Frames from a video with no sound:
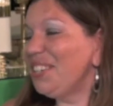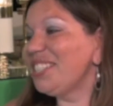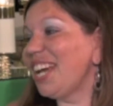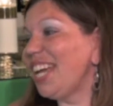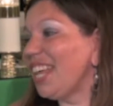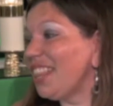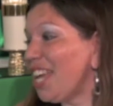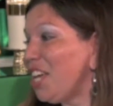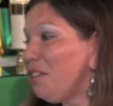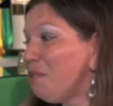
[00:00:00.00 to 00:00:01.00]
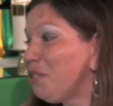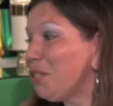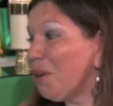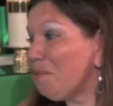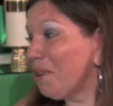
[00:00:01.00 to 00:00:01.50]
Well, Diane, thank you
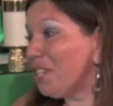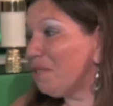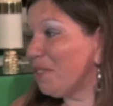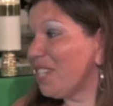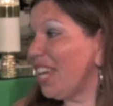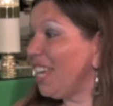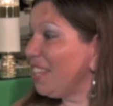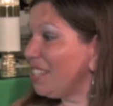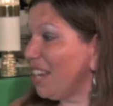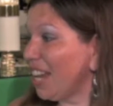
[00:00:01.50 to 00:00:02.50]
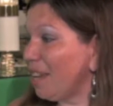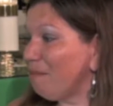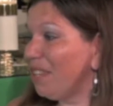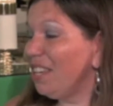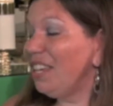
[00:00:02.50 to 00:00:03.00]
so much for taking the
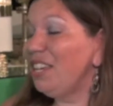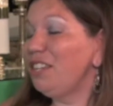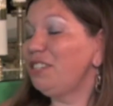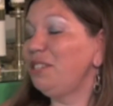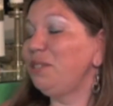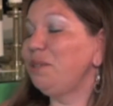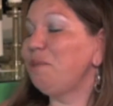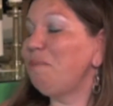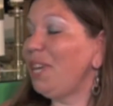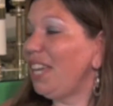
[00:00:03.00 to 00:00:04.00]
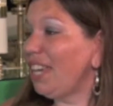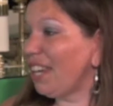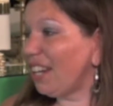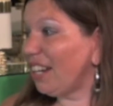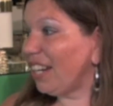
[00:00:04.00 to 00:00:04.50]
time to be
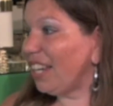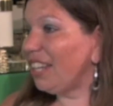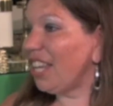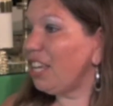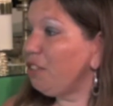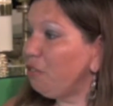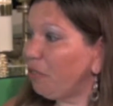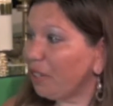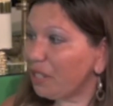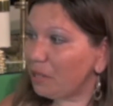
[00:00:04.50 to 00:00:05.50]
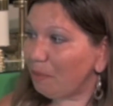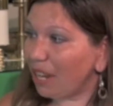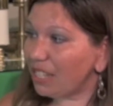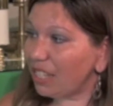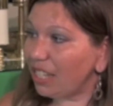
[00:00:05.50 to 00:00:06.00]
here, and thank you for
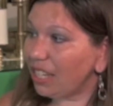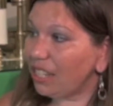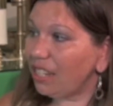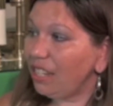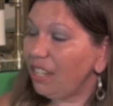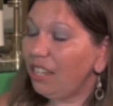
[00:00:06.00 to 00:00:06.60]
expressing and